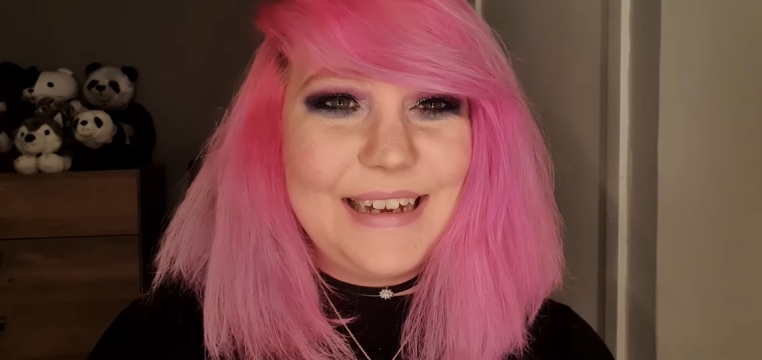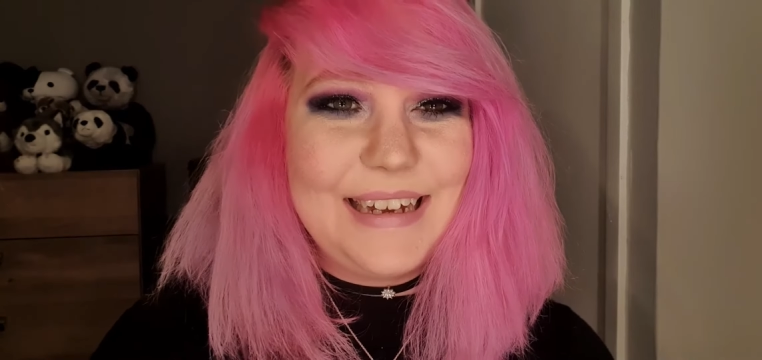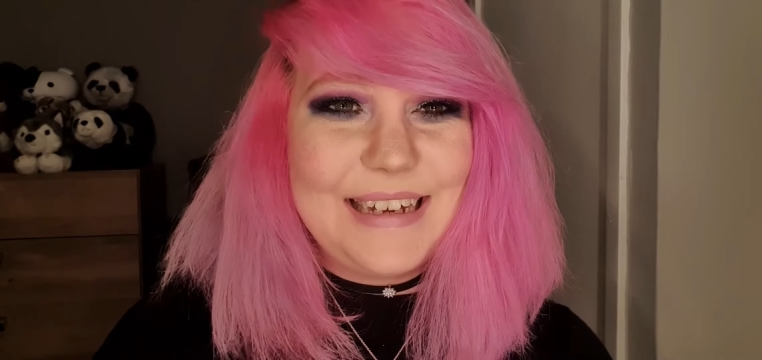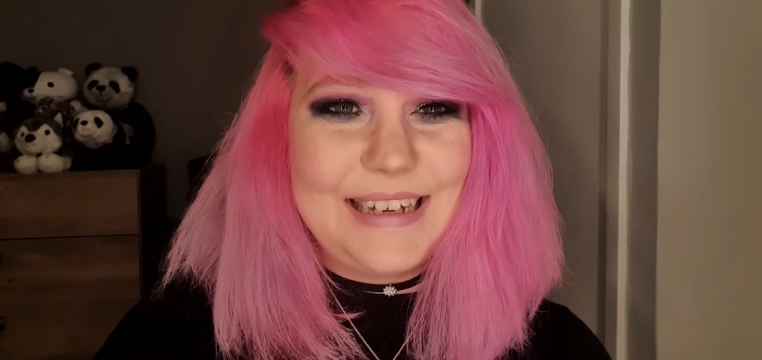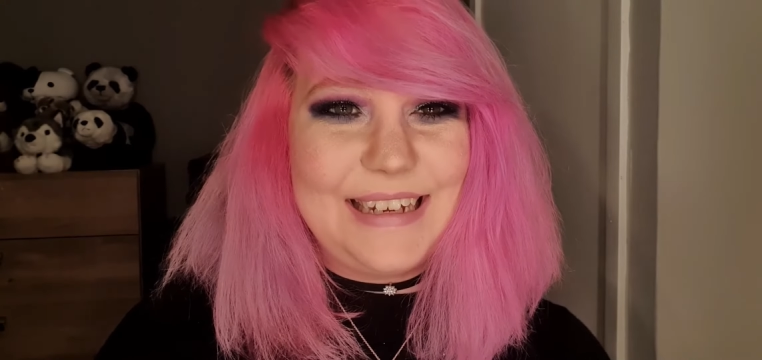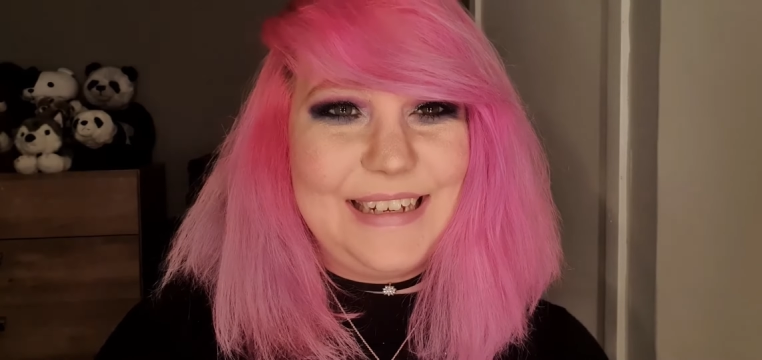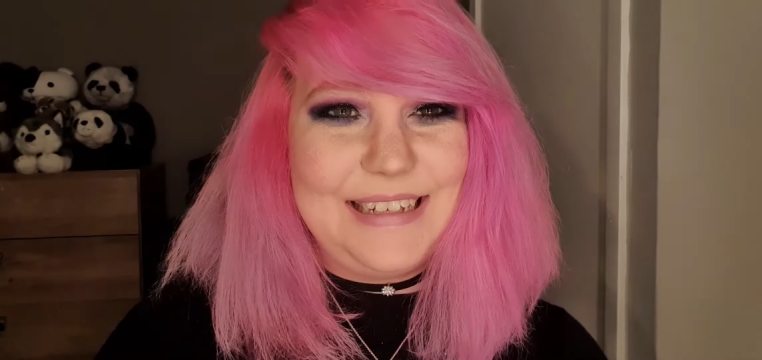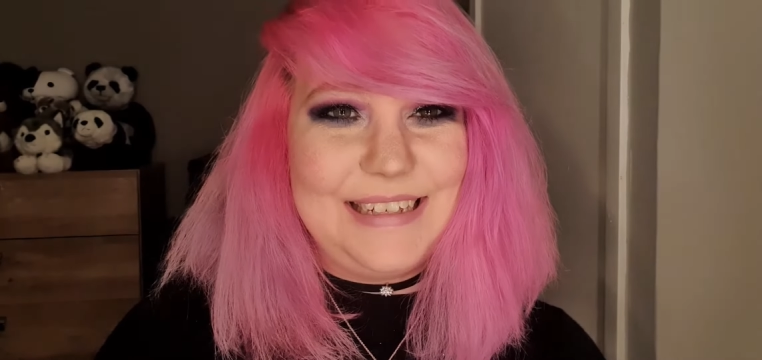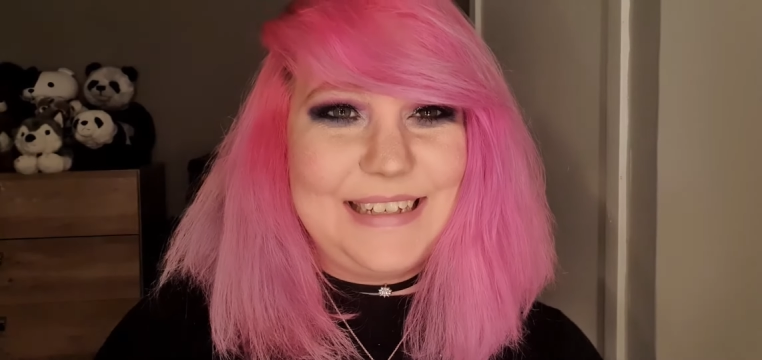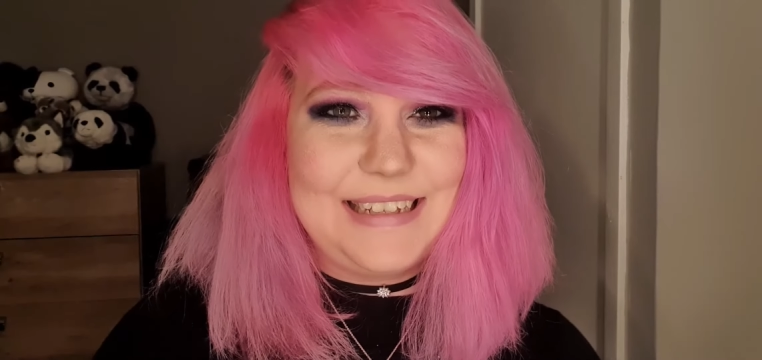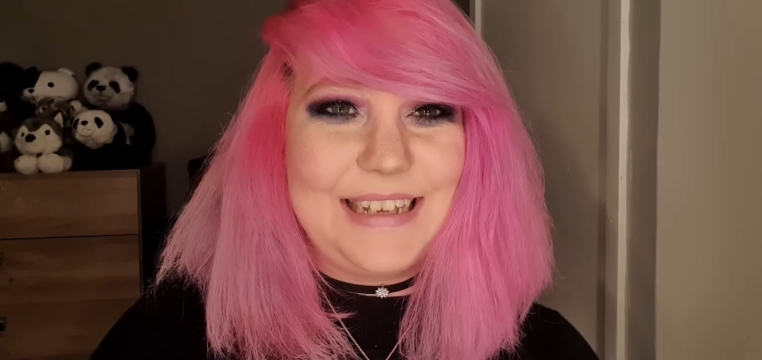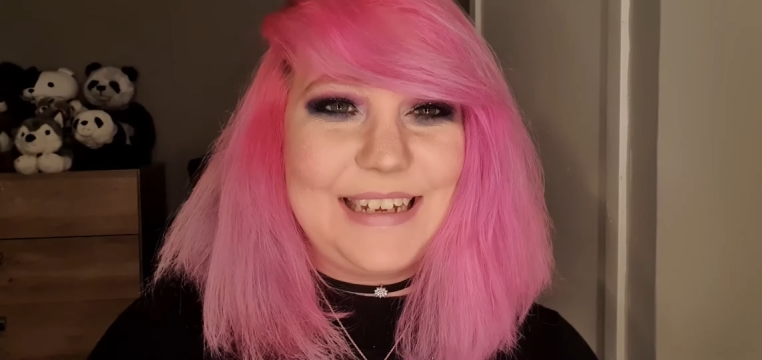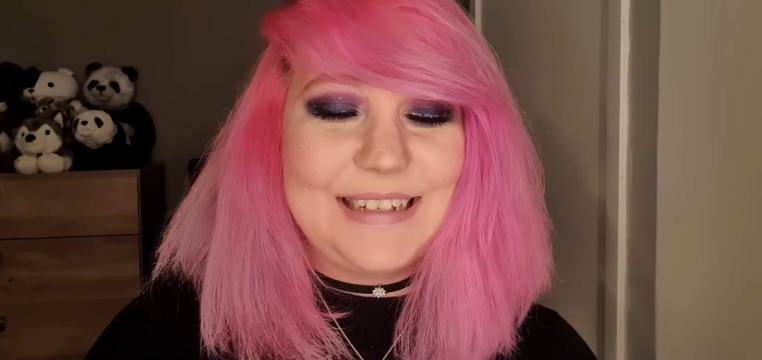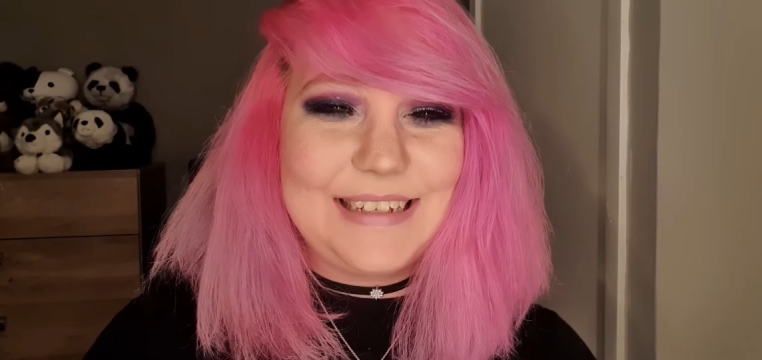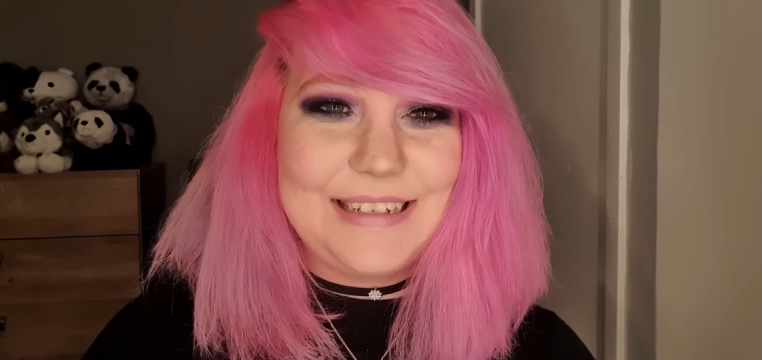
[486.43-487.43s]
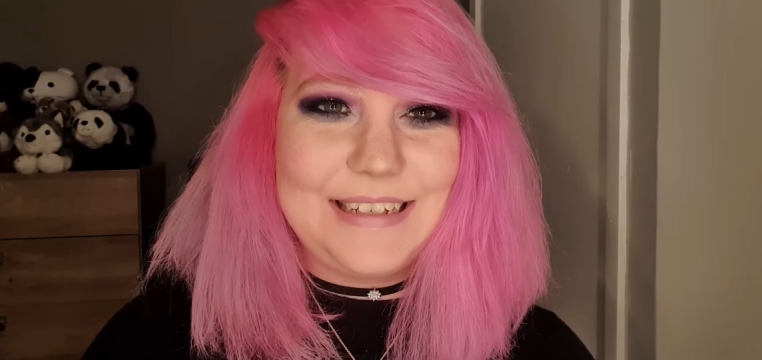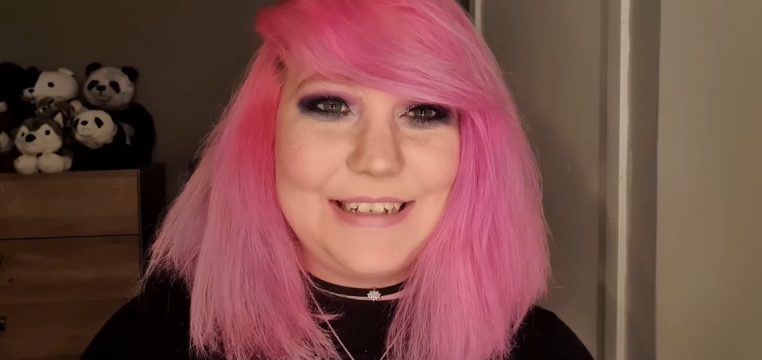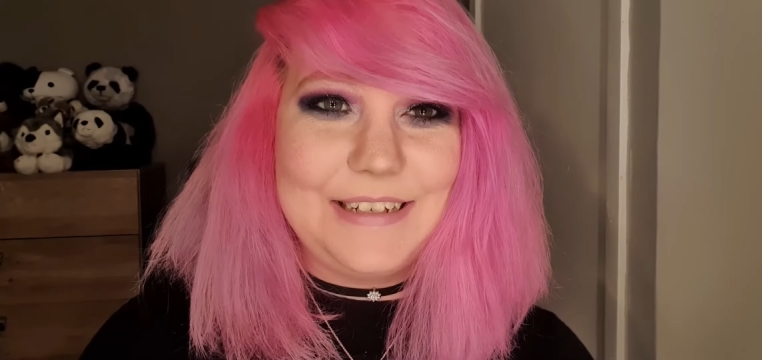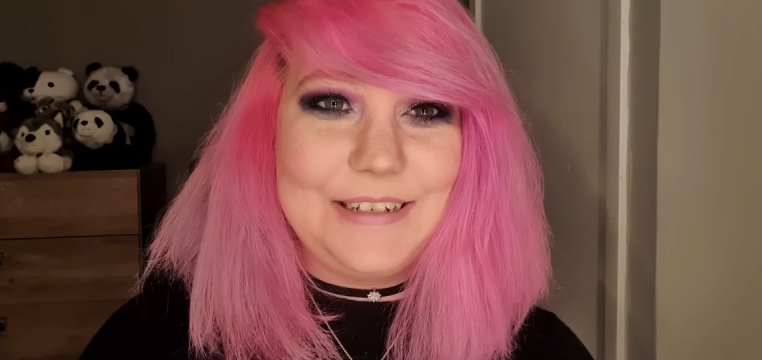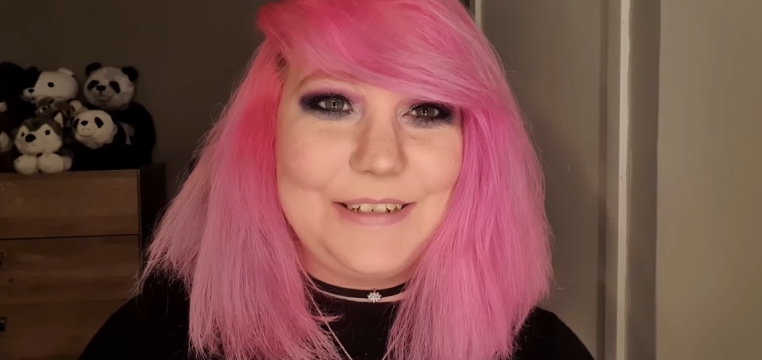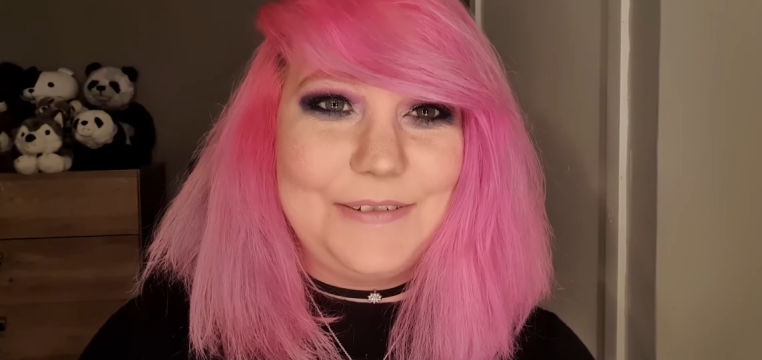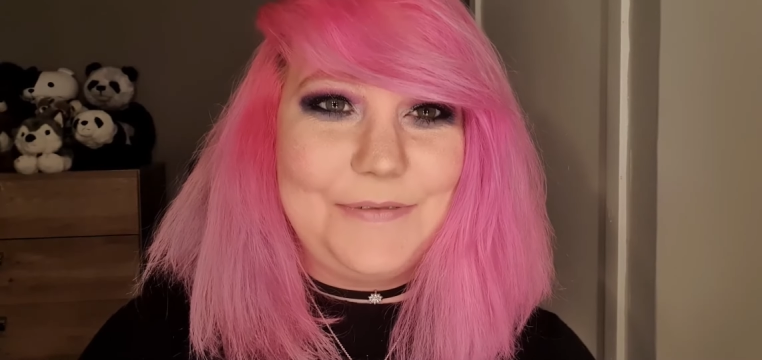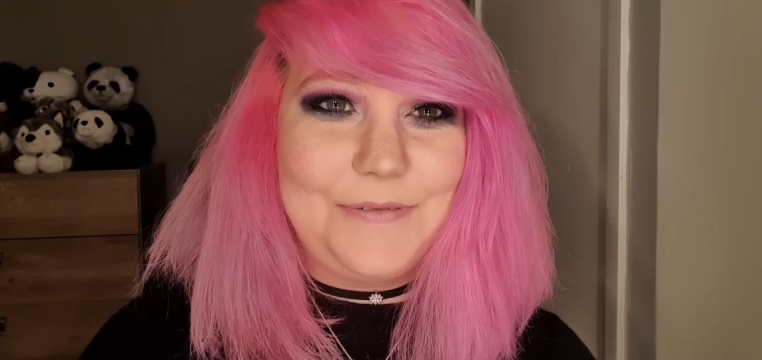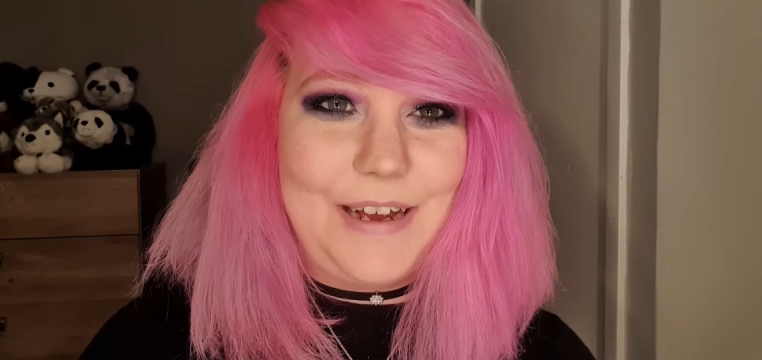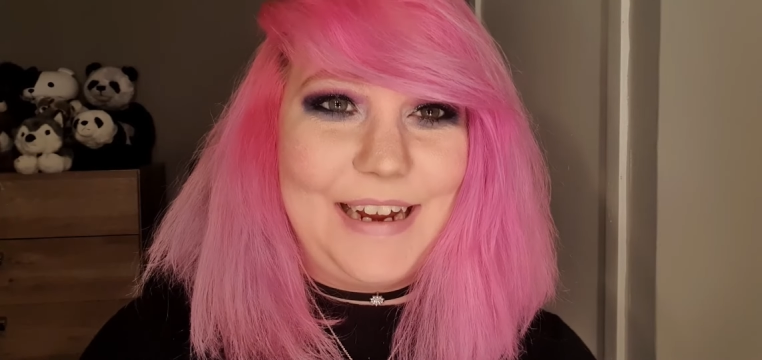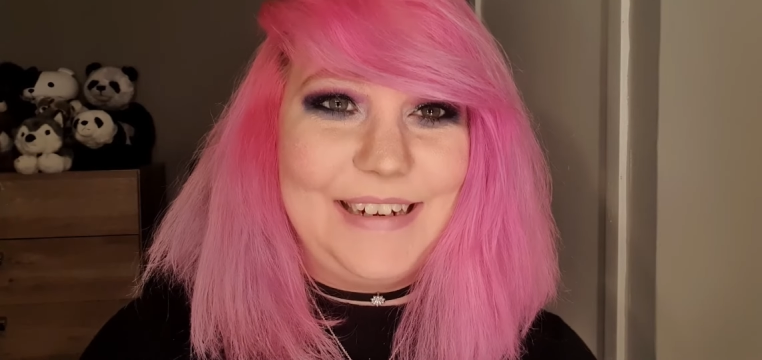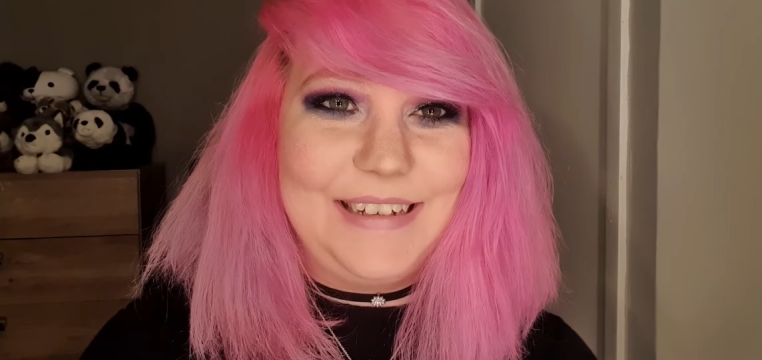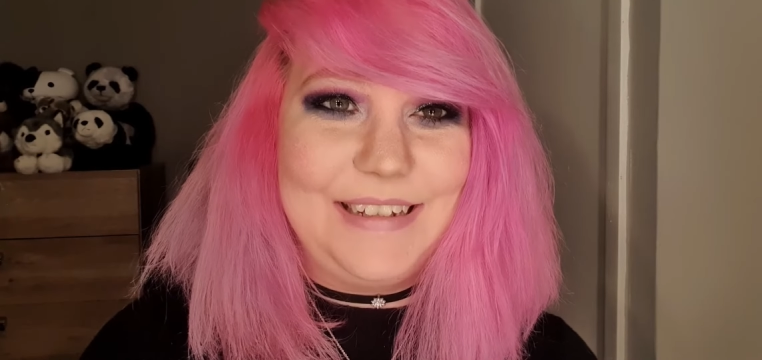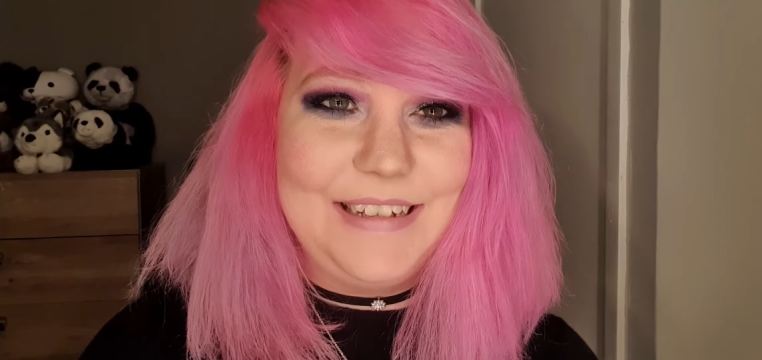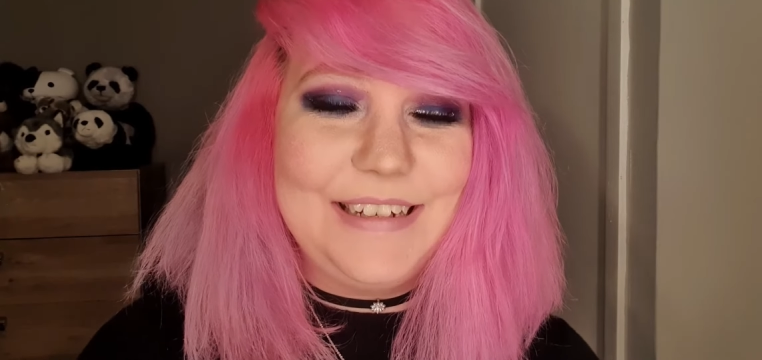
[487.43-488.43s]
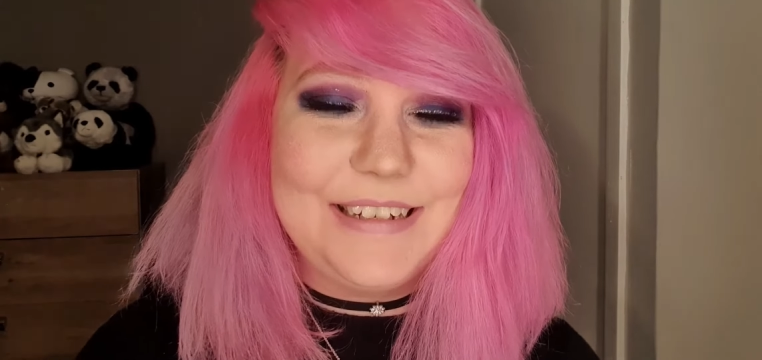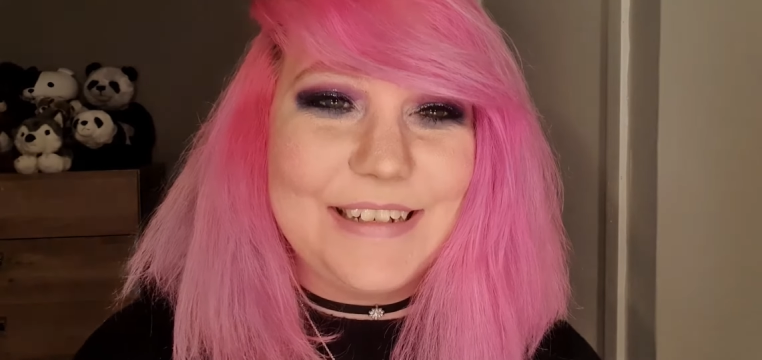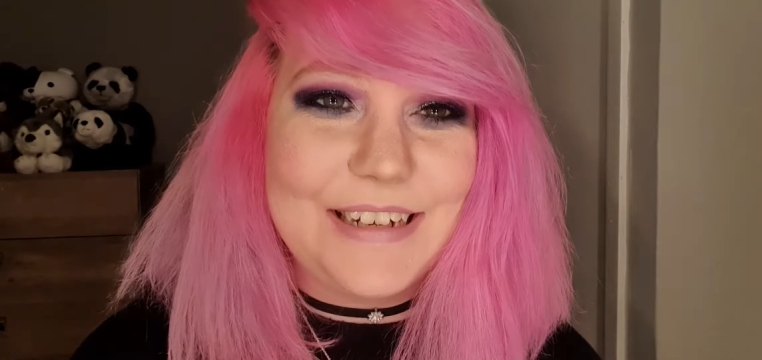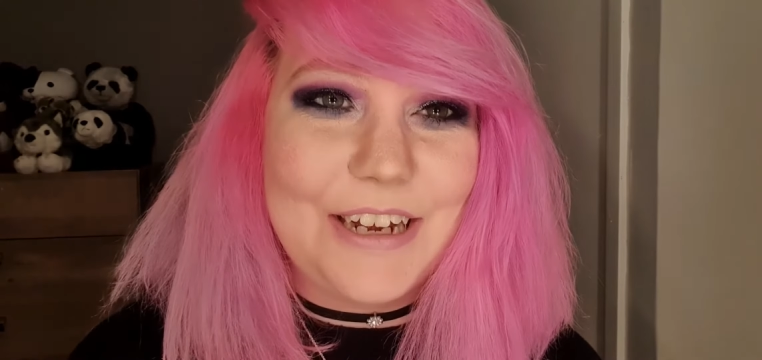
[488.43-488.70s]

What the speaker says: Hi, so that's the final look.